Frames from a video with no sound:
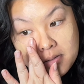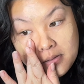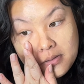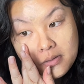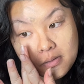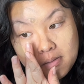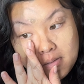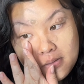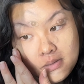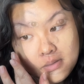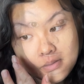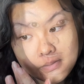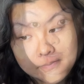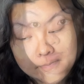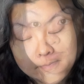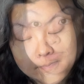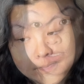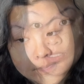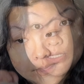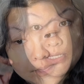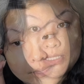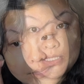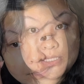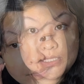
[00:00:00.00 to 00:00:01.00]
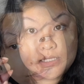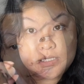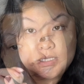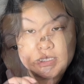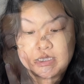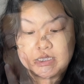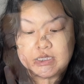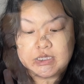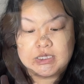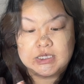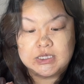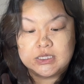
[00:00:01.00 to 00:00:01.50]
Then I'm gonna get
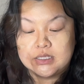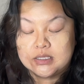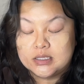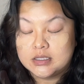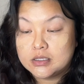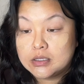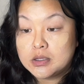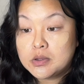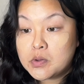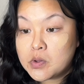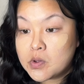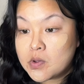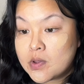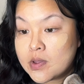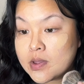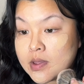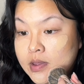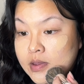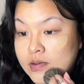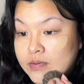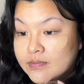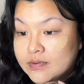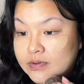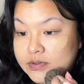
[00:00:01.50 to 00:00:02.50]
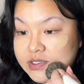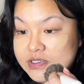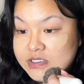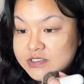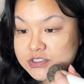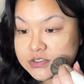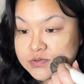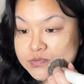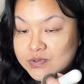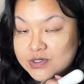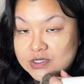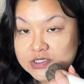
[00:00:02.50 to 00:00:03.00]
a
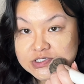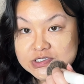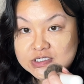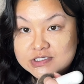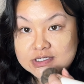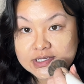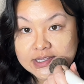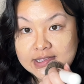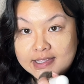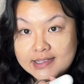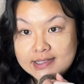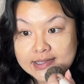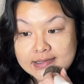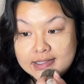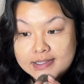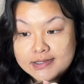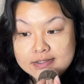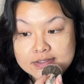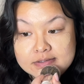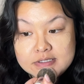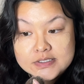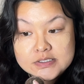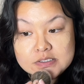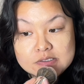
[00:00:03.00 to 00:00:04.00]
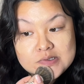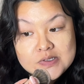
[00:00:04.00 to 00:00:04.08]
foundation brush and